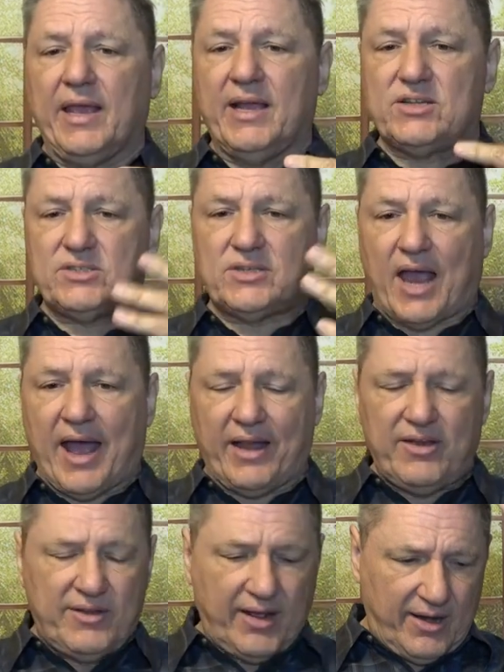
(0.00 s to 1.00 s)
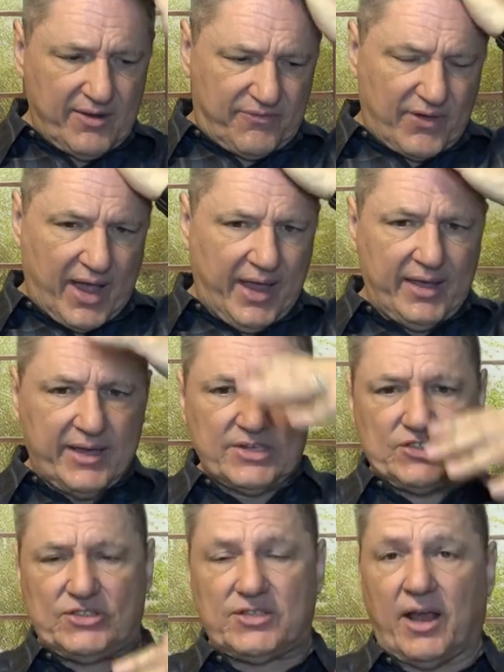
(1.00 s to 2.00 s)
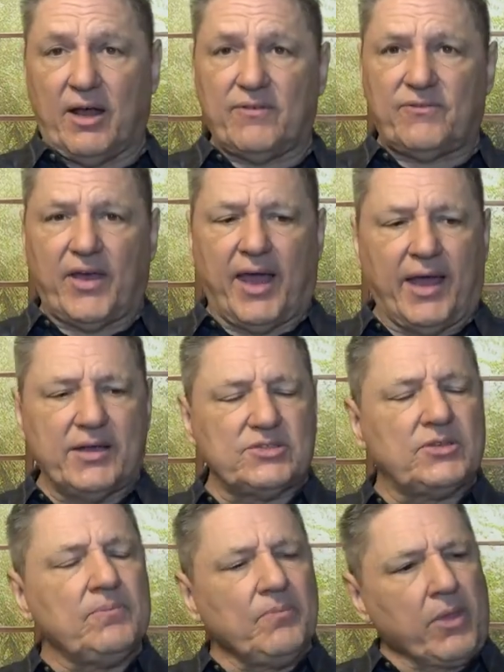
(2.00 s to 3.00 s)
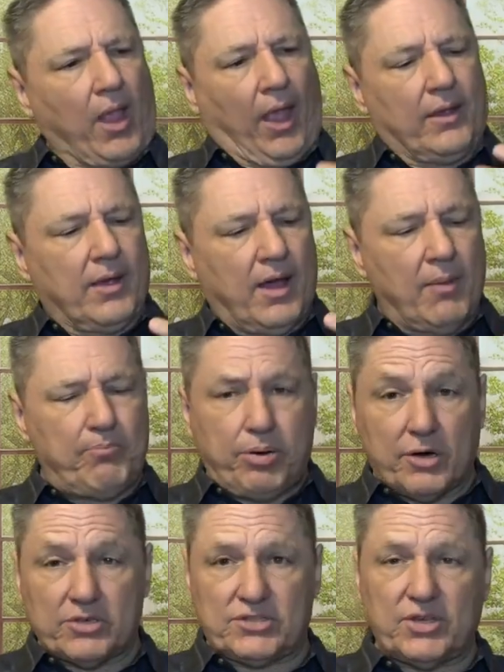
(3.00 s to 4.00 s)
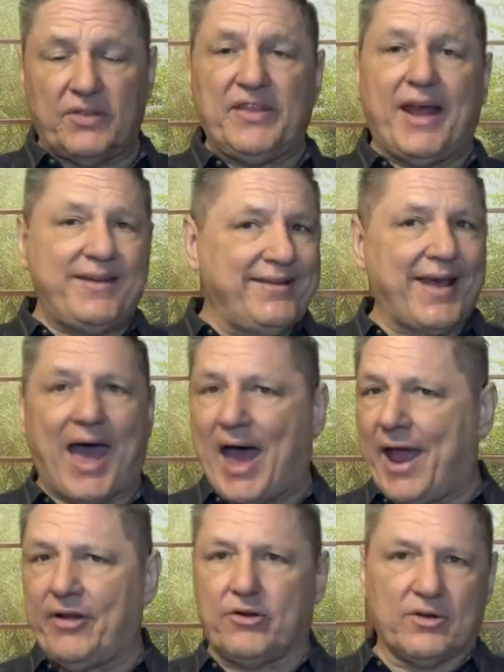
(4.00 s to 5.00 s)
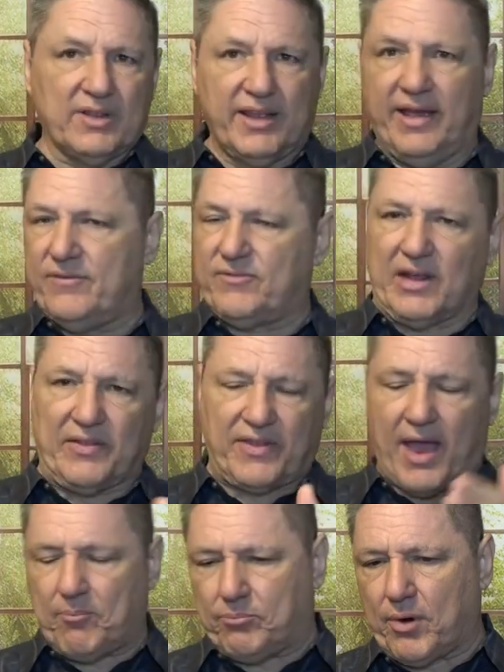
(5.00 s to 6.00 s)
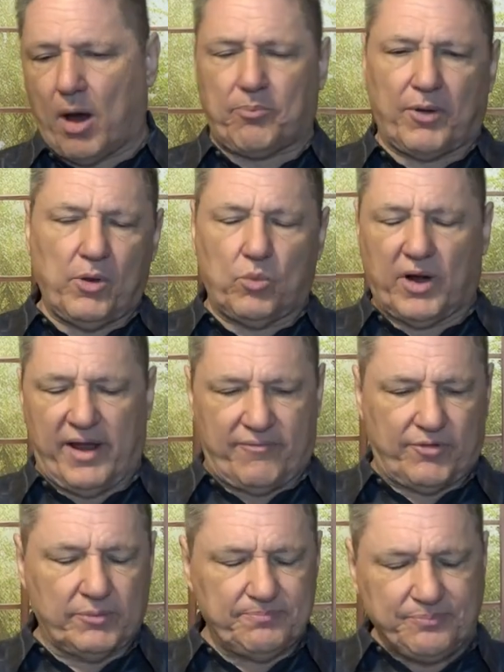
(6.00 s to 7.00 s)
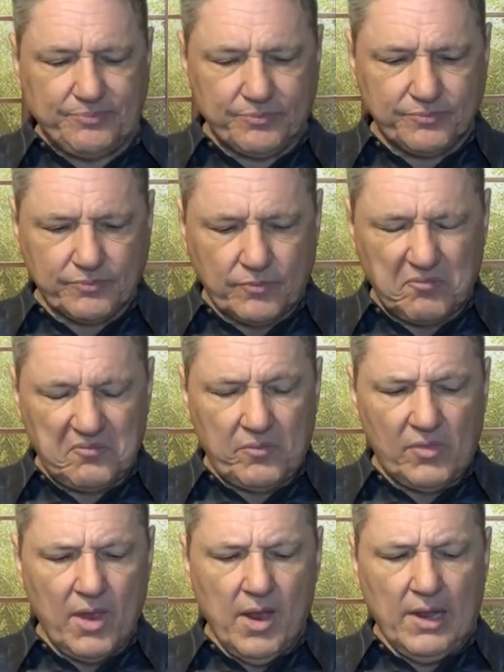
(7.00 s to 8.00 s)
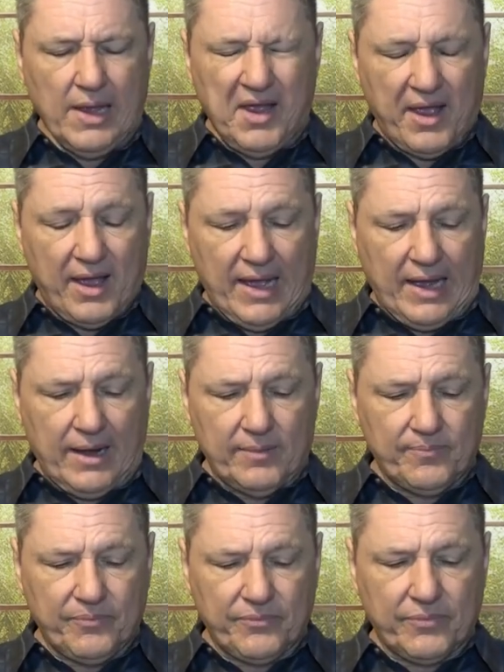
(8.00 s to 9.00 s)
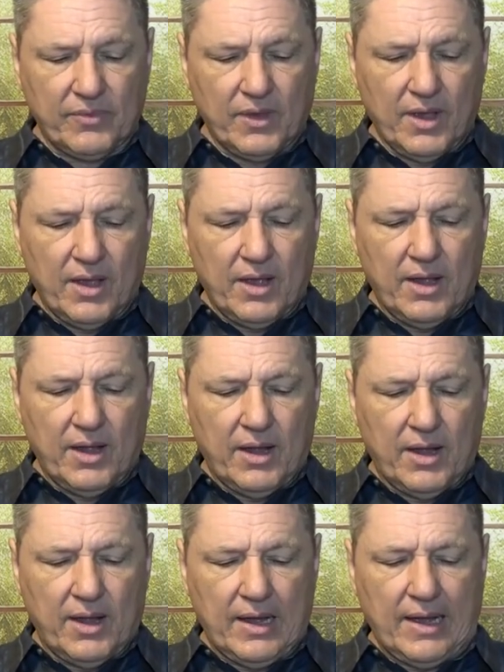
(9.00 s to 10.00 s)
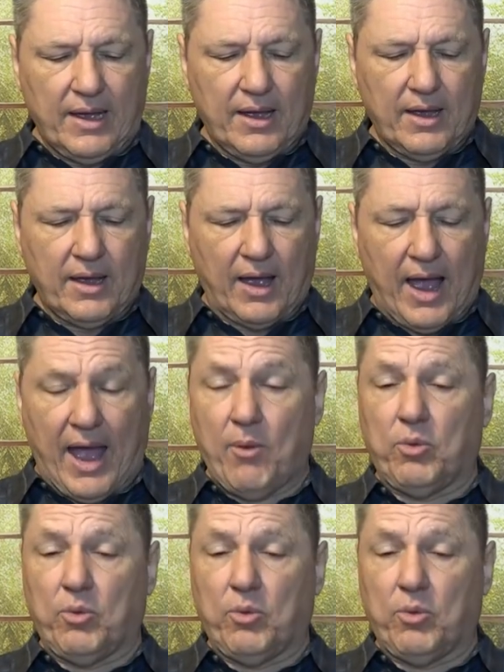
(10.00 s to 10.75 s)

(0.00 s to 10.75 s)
is identifying itself as a person that died or lived at that property, whatever, um, uh, I